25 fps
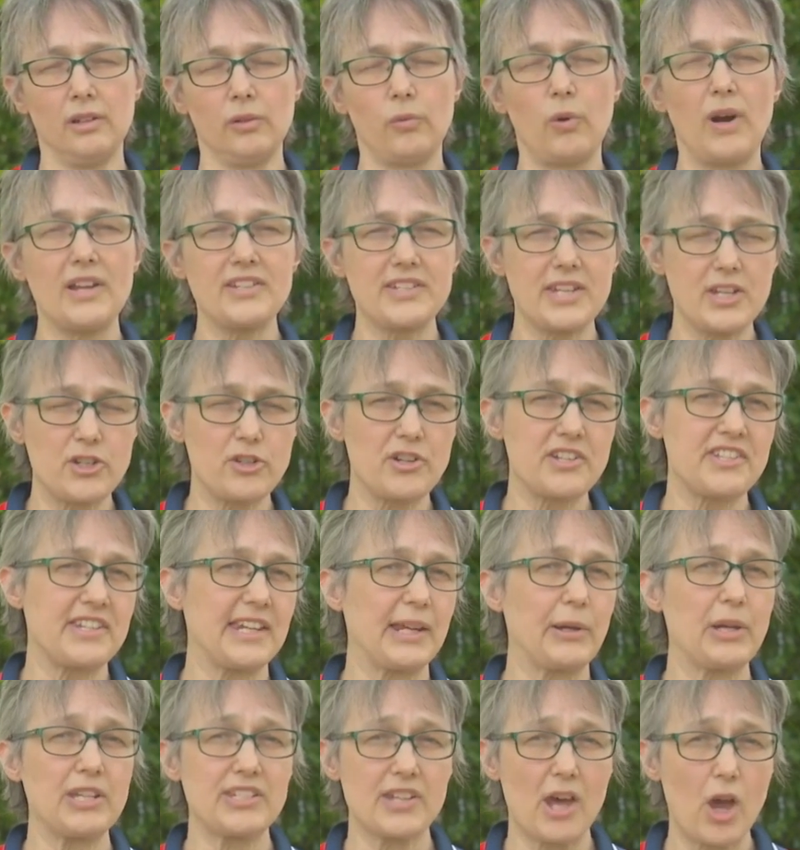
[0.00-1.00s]
Well, it's
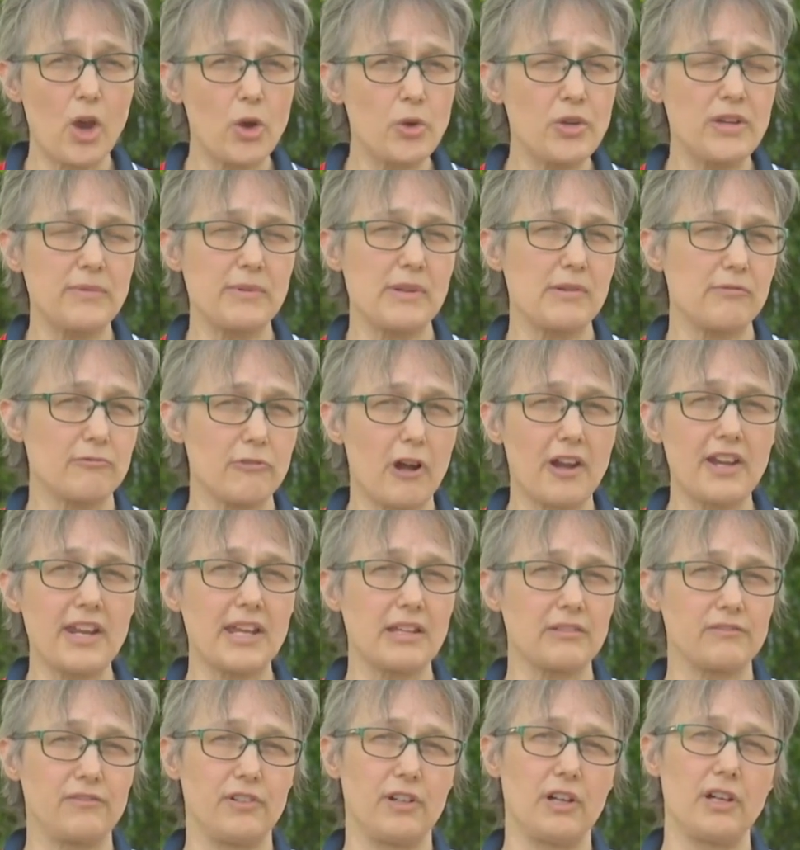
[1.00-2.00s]
interesting. It's only been
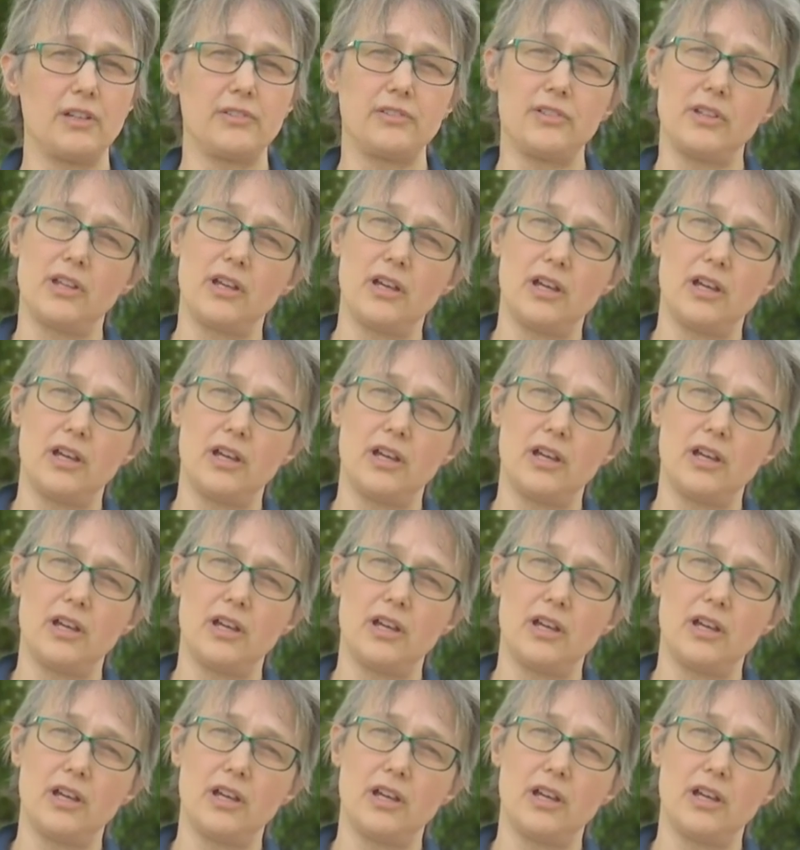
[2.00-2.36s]
running for